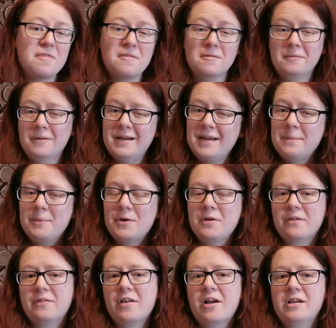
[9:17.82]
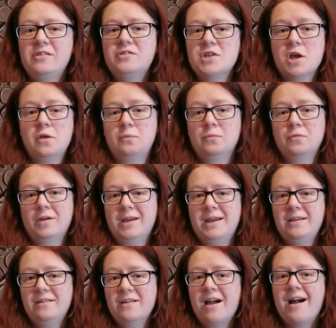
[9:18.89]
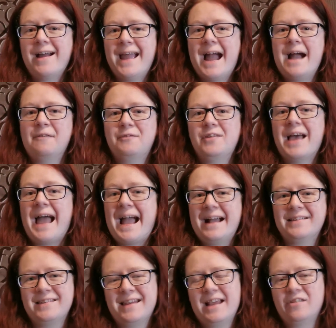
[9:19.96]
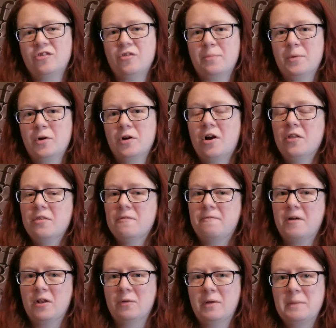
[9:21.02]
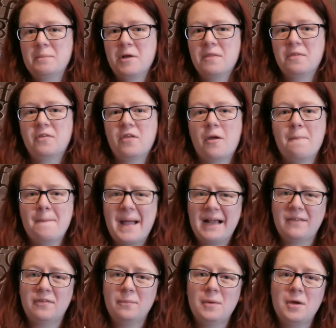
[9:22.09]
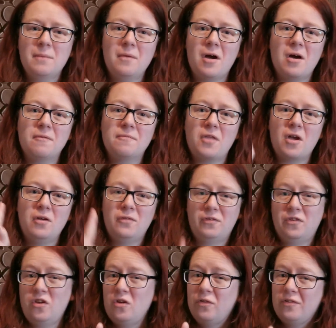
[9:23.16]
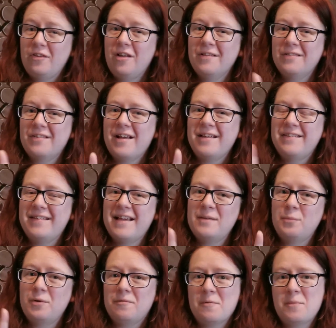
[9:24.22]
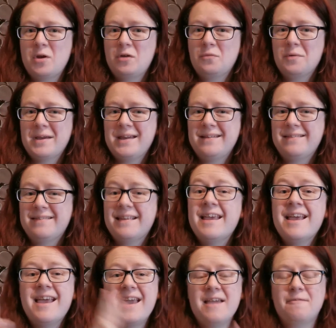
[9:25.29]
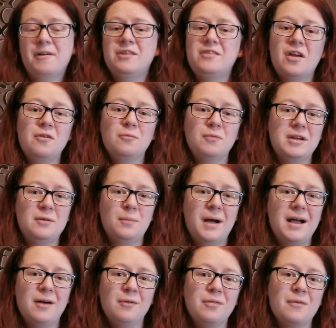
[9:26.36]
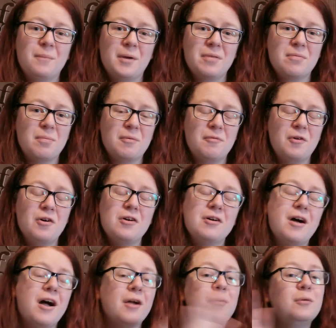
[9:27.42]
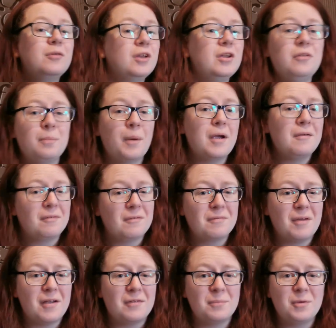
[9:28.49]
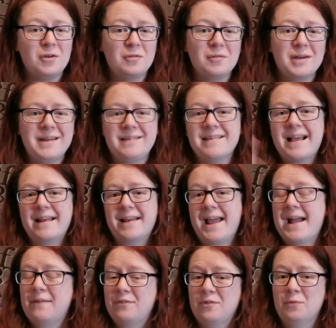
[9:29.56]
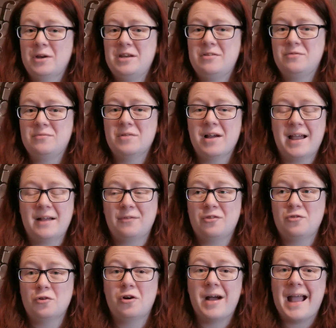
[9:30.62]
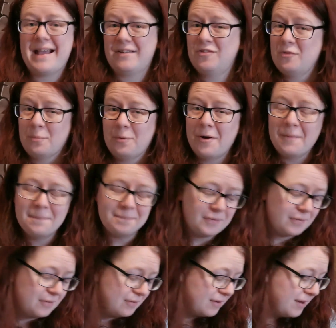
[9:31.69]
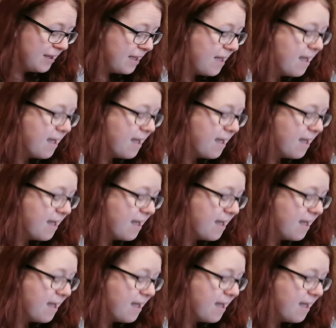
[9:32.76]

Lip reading: 3 books I don't read, I have to add an extra book on the following month. So maximum of those 2 slots that I said were for mood reads. If I don't read well the month before, I will lose both of those mood reads and I have to draw extra prompts.